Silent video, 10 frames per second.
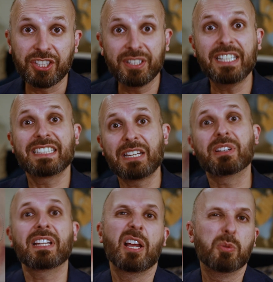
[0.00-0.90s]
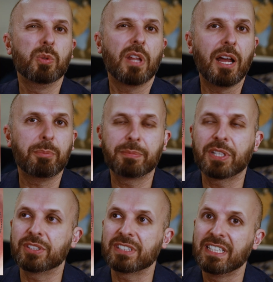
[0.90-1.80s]
You need to keep the canal wall up
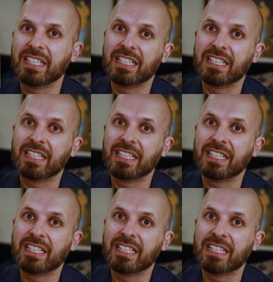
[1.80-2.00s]
because